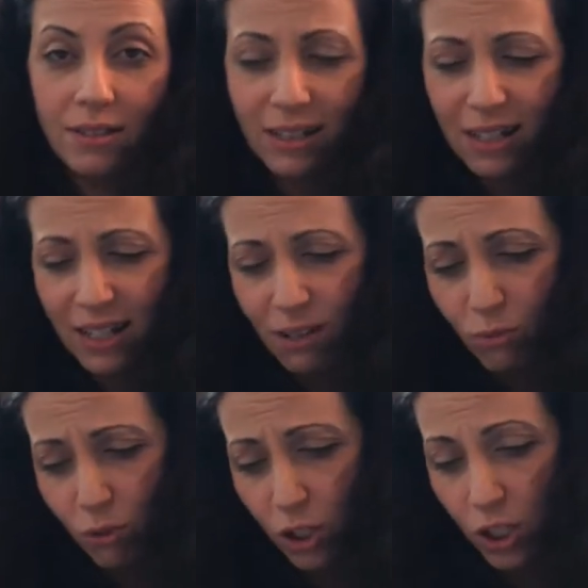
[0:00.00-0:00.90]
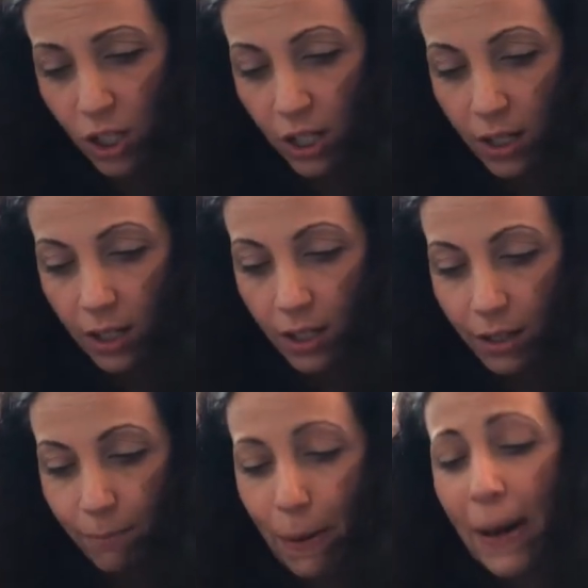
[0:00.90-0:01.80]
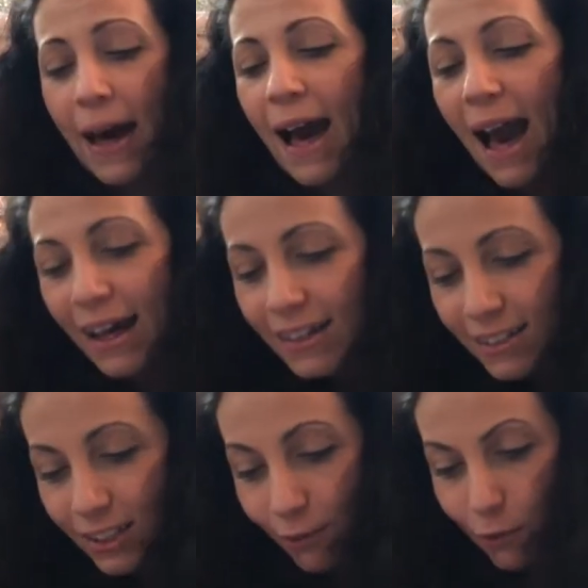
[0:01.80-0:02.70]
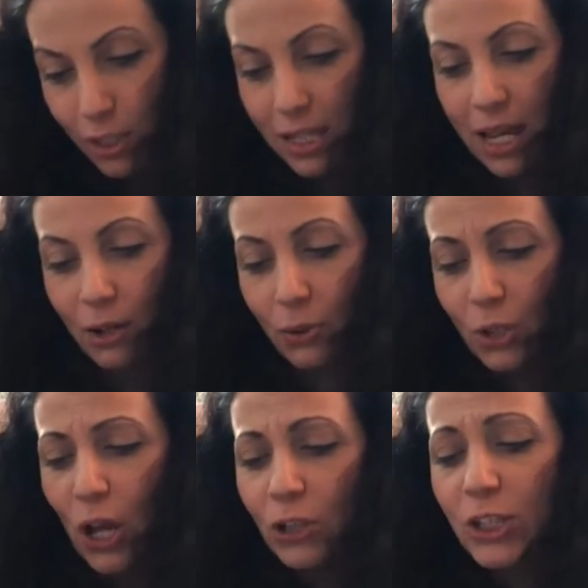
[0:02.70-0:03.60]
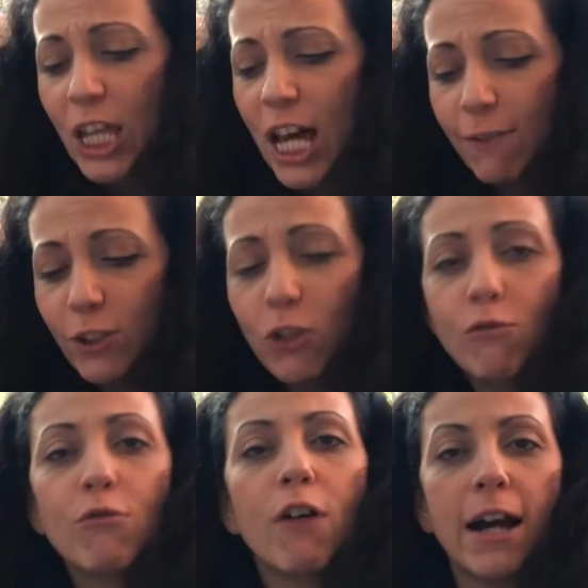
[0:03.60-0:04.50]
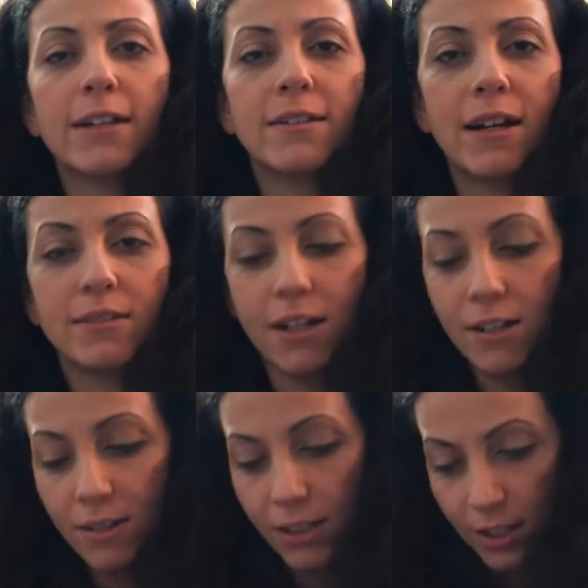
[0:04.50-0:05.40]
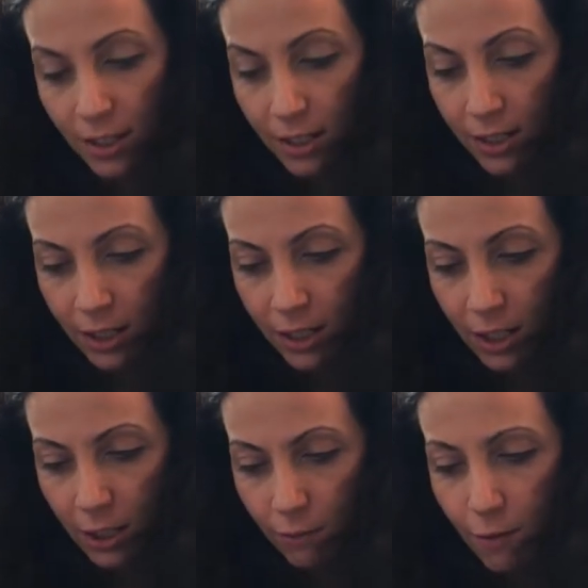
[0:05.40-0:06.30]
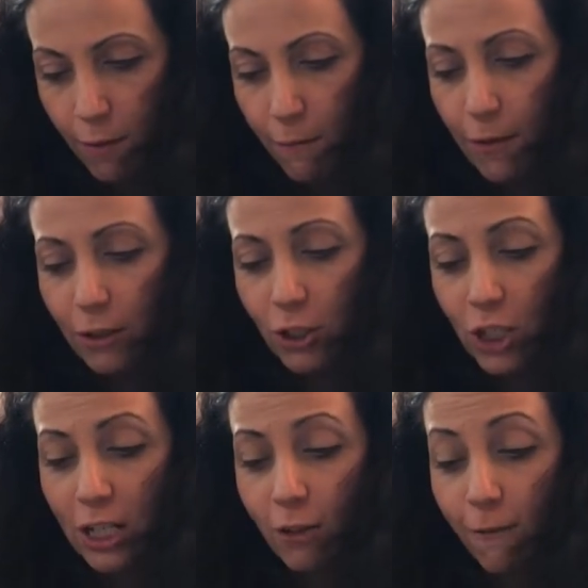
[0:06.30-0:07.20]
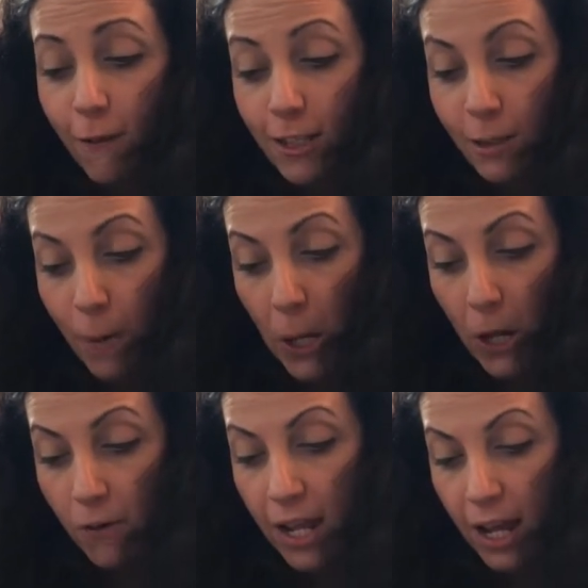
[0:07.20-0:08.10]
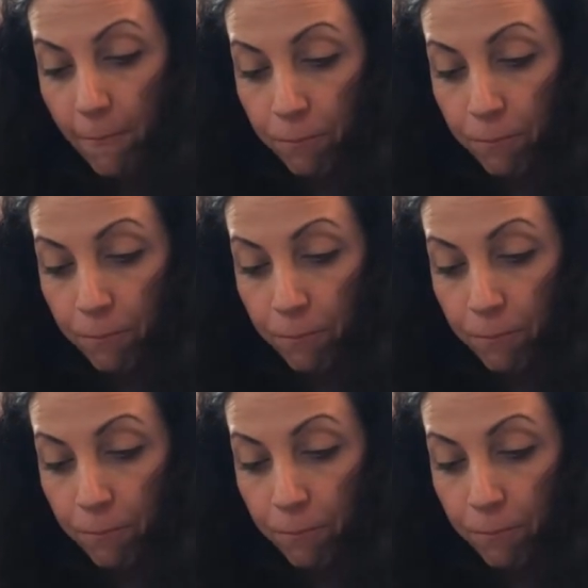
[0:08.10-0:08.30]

"Ouch!" "Ha-ha!" the voice cackled. "Serves you right, that does." River felt a gentle flutter by her ear.